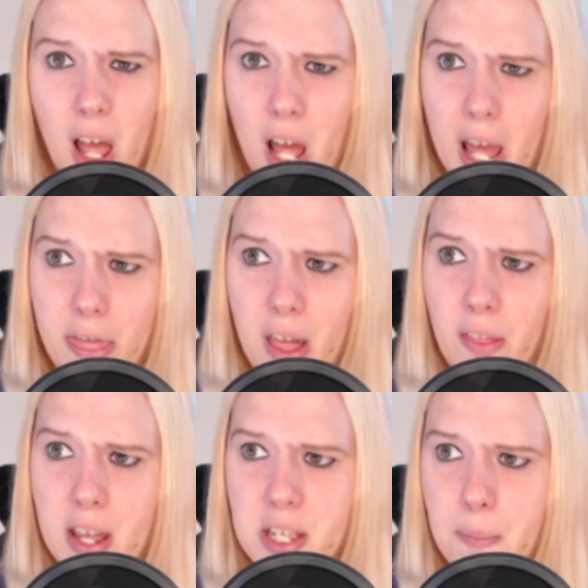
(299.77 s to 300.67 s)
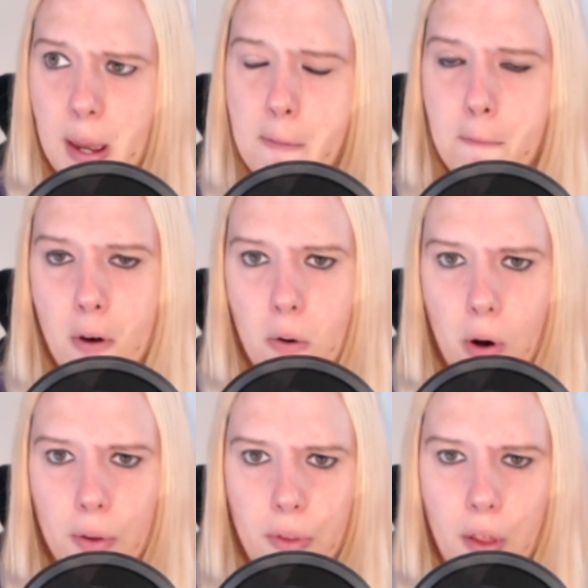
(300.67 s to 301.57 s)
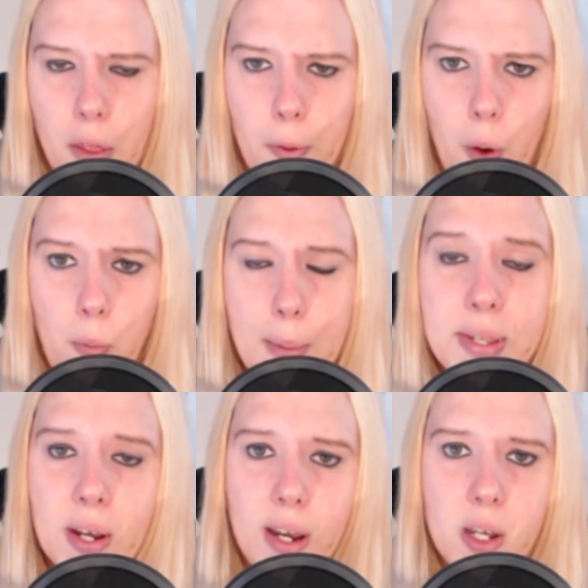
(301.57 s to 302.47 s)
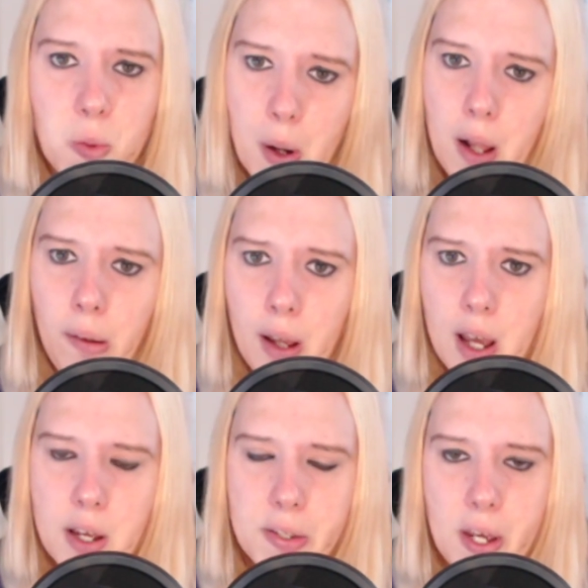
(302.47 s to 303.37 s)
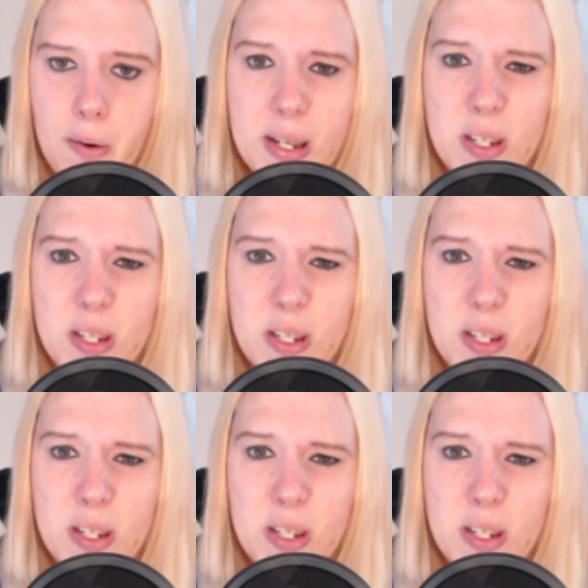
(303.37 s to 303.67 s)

I think there's some info on the website as well, so it's